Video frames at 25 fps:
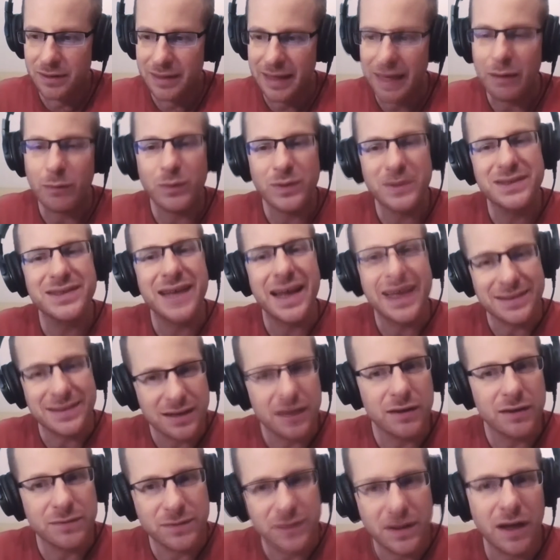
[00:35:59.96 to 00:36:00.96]
that was that
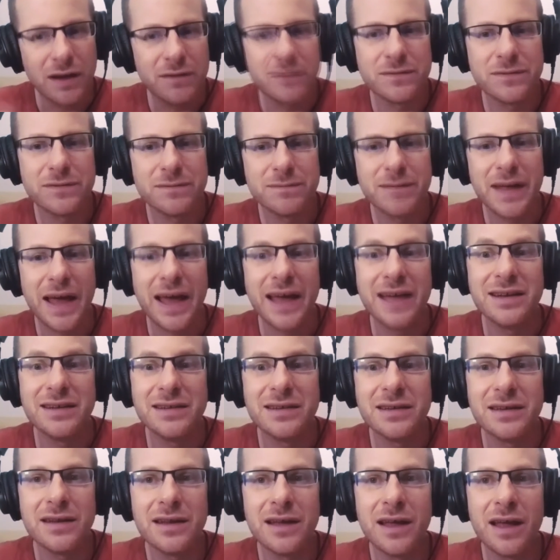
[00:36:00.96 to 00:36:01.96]
tough love
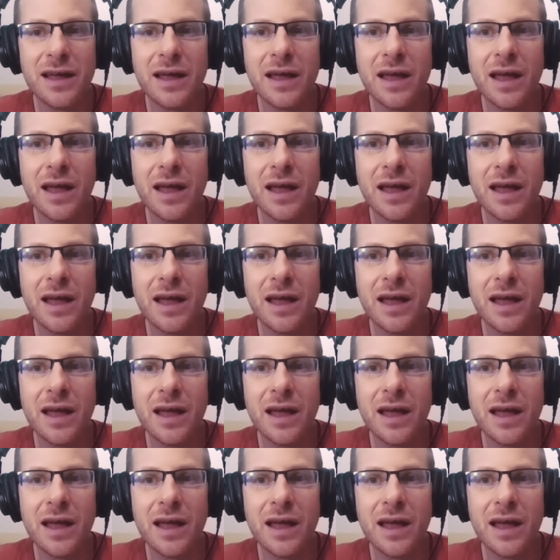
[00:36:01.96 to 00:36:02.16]
and